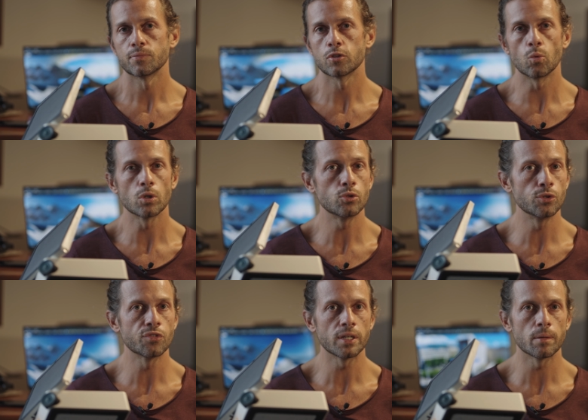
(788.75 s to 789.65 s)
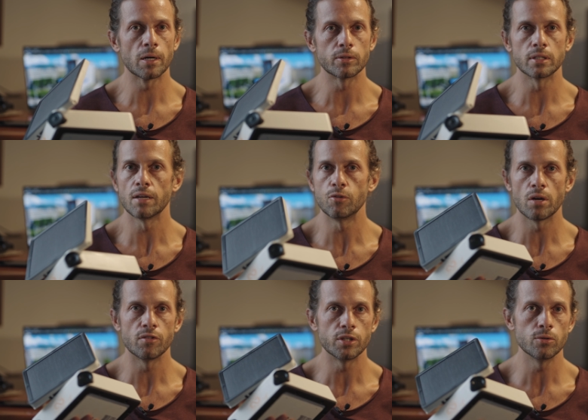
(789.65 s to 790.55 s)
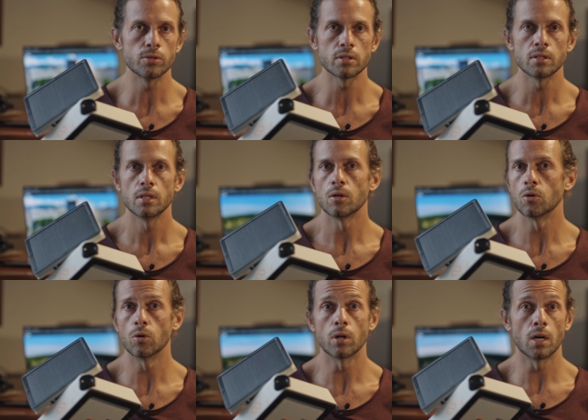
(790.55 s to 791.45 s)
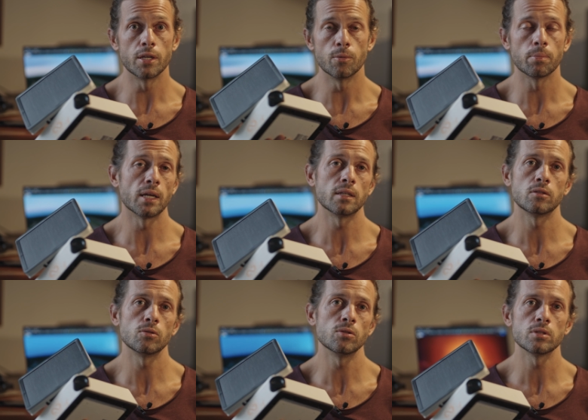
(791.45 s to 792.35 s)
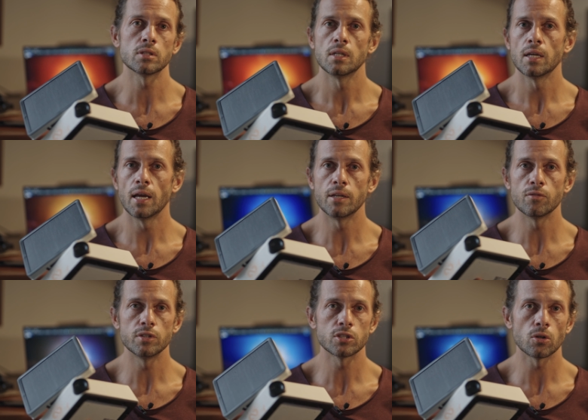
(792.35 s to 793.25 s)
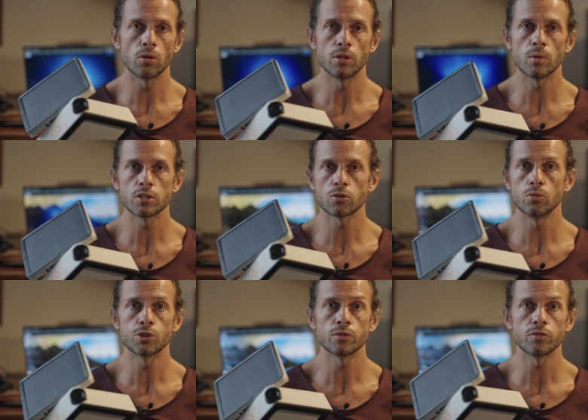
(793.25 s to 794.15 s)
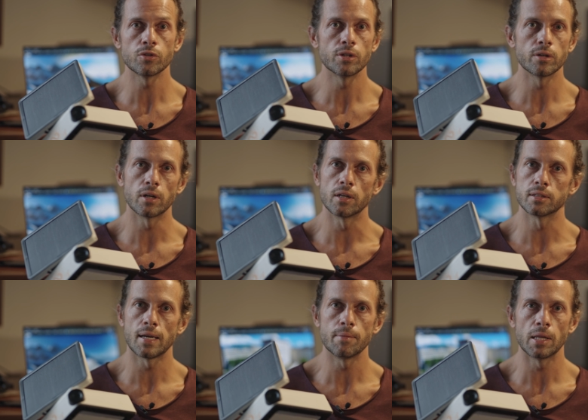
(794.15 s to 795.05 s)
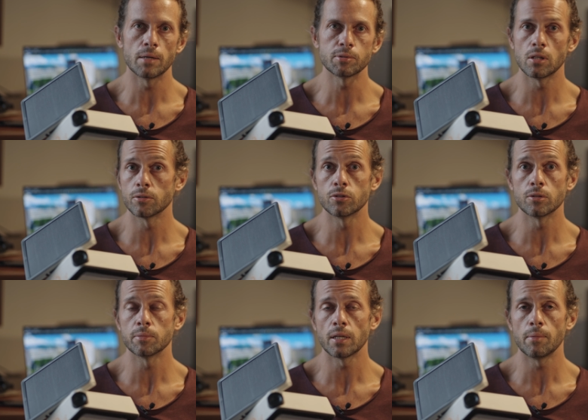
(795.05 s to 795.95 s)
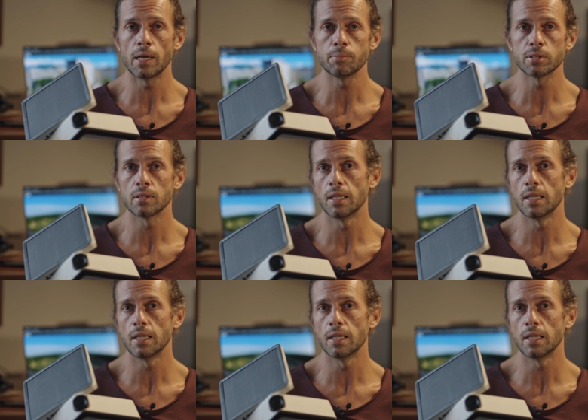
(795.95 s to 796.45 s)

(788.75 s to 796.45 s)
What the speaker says: So what do you think about it? Have you ever used, or are you planning to use any of this all-in-one solution for your time-lapse, long-term time-lapse?